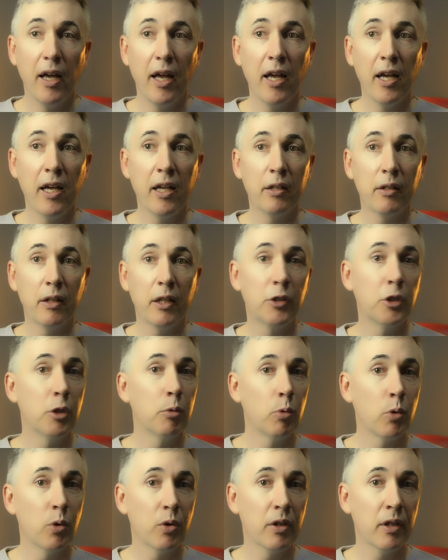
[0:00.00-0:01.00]
and a new
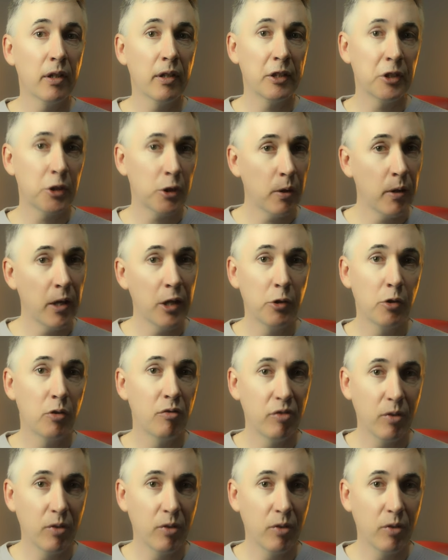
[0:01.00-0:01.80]
author, let's try a new